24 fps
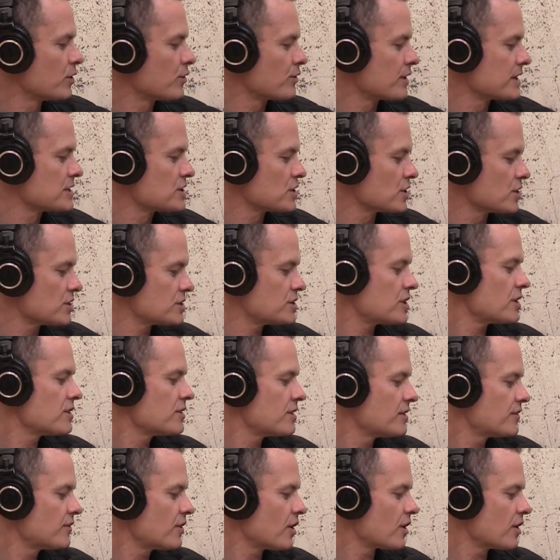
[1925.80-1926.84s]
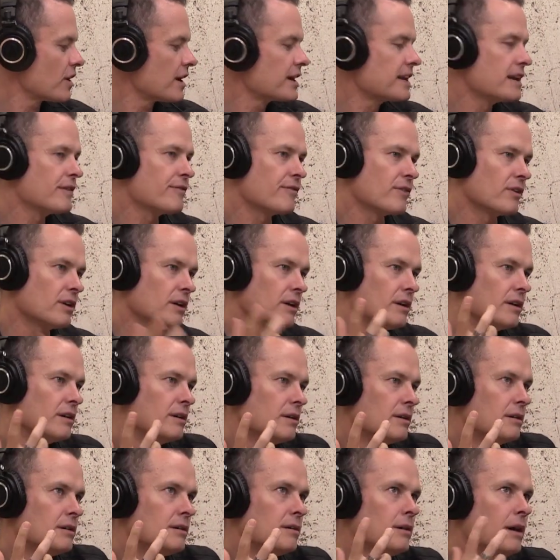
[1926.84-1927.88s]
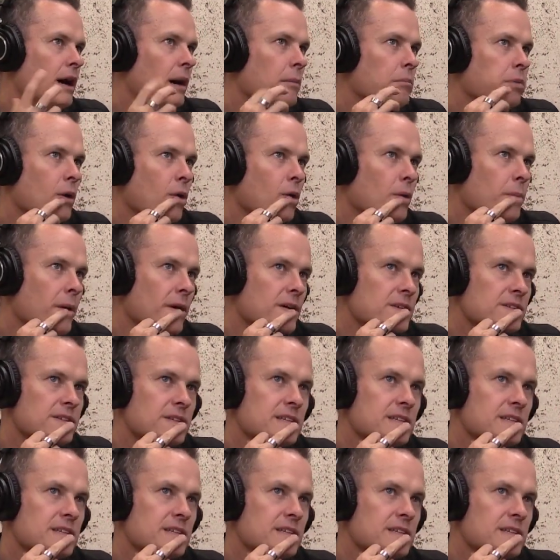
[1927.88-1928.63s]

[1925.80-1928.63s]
research? So you've got an idea for a blog post.